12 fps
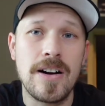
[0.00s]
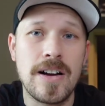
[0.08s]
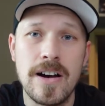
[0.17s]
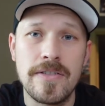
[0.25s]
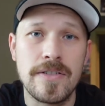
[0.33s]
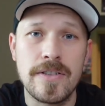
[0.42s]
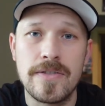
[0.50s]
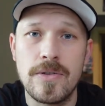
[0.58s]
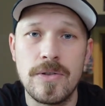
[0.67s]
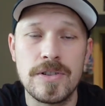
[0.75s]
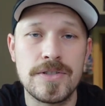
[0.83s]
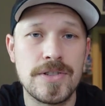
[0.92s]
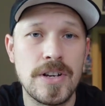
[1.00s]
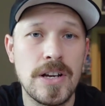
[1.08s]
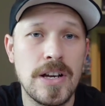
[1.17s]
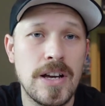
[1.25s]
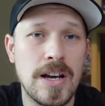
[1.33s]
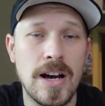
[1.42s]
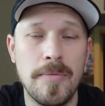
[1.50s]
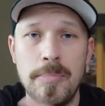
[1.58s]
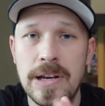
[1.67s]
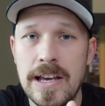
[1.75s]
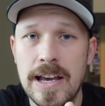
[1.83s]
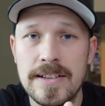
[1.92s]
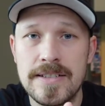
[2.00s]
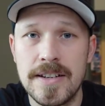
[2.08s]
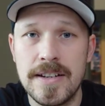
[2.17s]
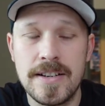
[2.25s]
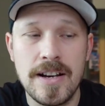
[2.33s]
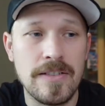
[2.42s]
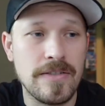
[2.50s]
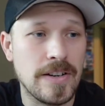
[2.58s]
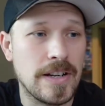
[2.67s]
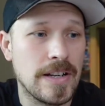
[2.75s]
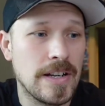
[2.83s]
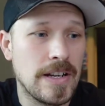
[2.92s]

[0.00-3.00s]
cover it, of course. Big A said he'd cover it.